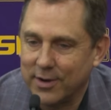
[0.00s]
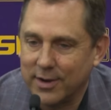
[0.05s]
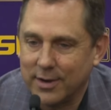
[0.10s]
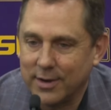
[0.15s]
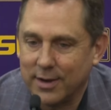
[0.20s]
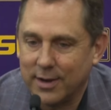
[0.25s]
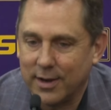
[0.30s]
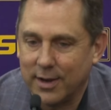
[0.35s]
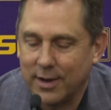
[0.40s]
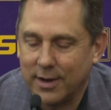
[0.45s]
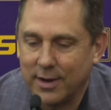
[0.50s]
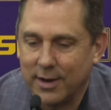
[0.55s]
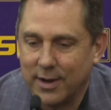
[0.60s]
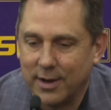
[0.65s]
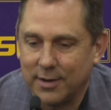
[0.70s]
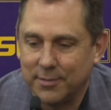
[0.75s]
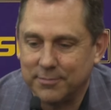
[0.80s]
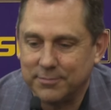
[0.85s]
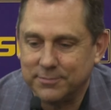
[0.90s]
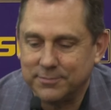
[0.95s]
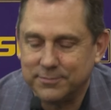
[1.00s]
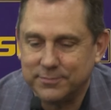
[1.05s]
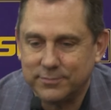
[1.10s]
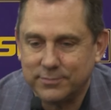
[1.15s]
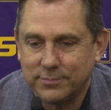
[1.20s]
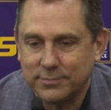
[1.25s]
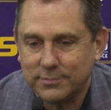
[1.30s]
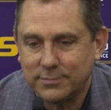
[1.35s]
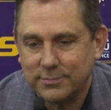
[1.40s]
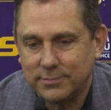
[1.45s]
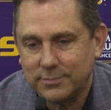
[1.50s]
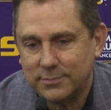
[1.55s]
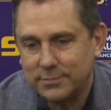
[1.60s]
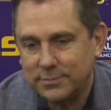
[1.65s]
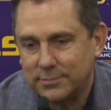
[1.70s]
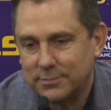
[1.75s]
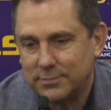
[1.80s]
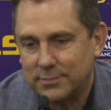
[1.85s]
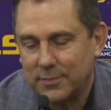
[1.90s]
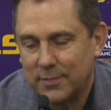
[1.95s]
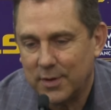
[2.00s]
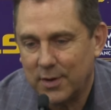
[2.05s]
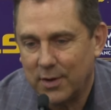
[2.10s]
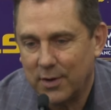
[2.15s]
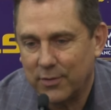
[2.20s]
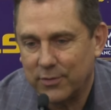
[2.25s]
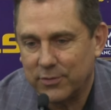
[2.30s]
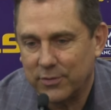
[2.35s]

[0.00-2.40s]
and you know,